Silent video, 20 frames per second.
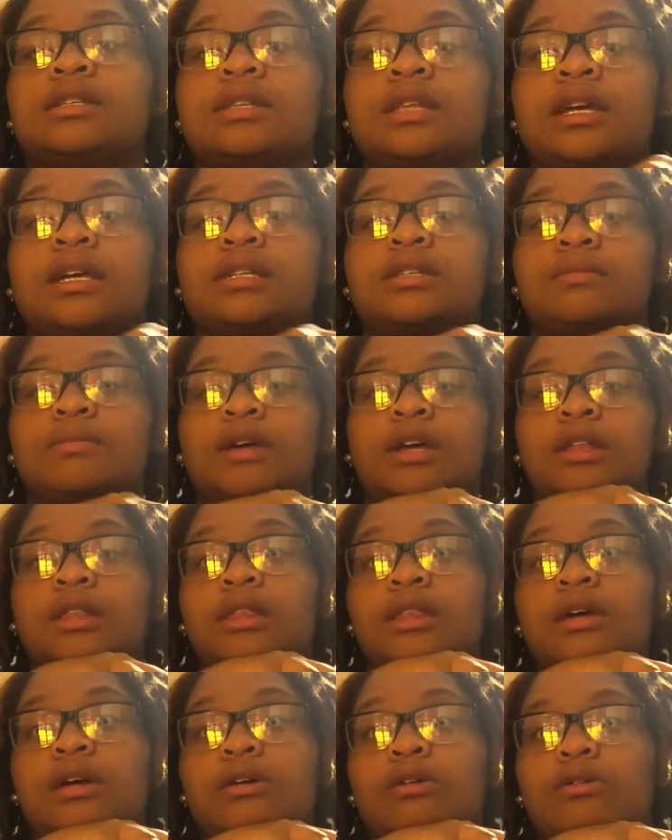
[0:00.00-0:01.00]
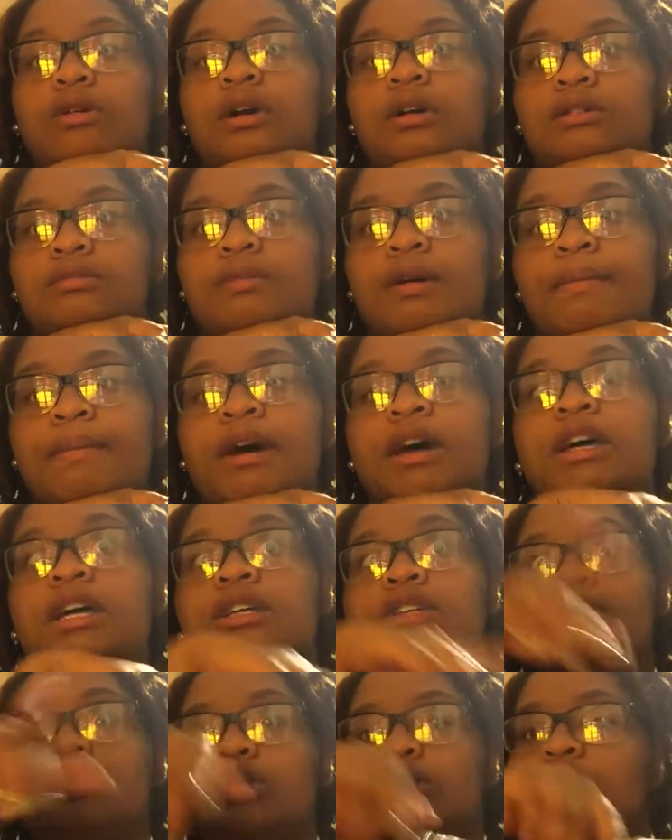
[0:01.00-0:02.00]
next month crossed my
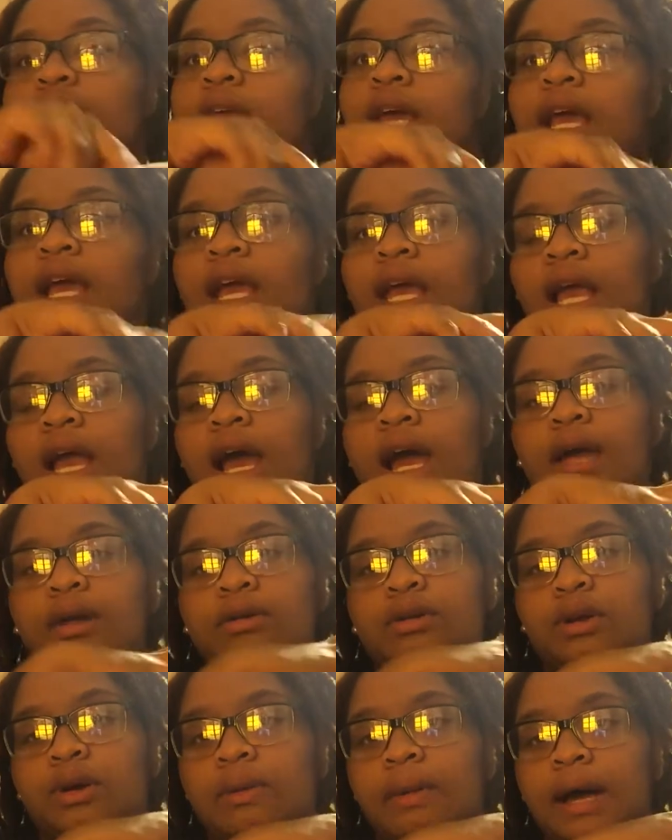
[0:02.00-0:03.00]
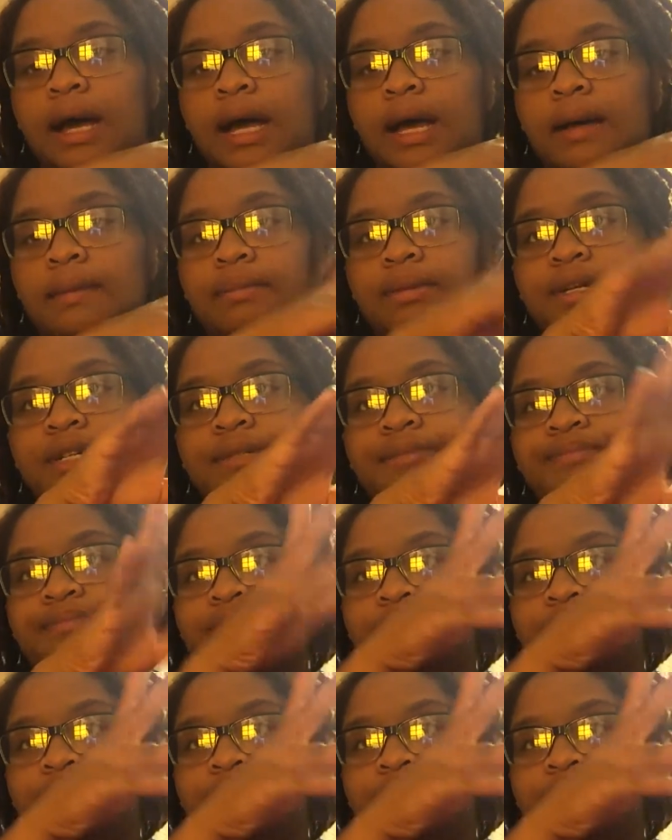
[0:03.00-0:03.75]
mind today. I don't know why, but